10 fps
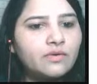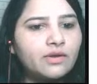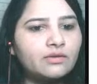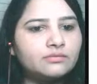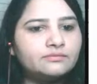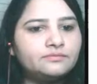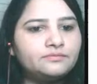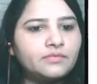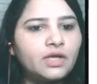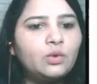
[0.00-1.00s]
together
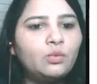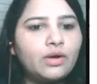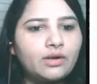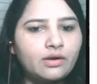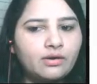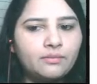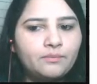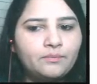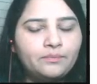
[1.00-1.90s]
in 1 hour.